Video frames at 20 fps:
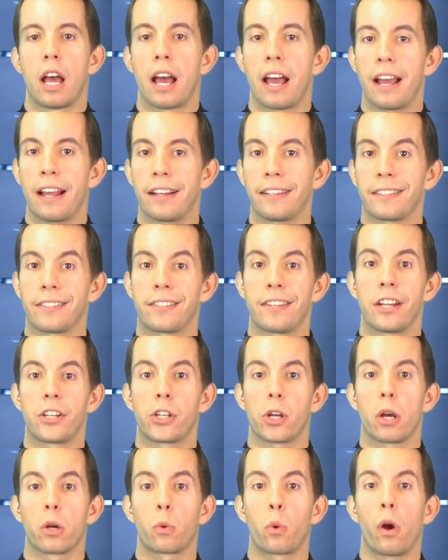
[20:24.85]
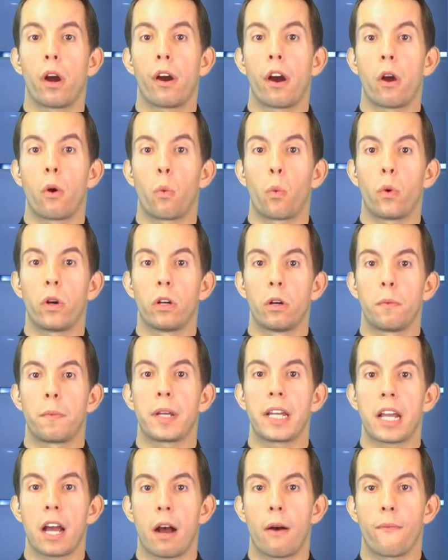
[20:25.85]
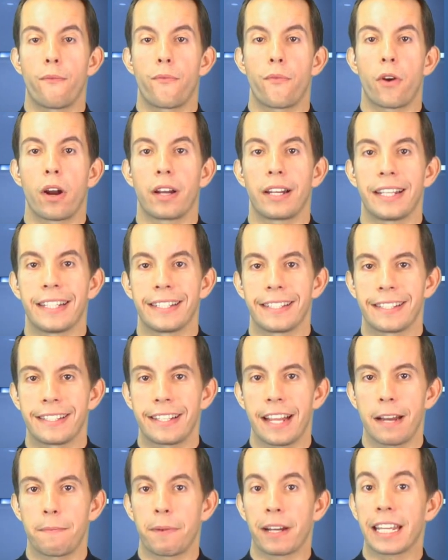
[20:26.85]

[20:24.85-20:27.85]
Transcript: and Sergio Aguero will be up front instead.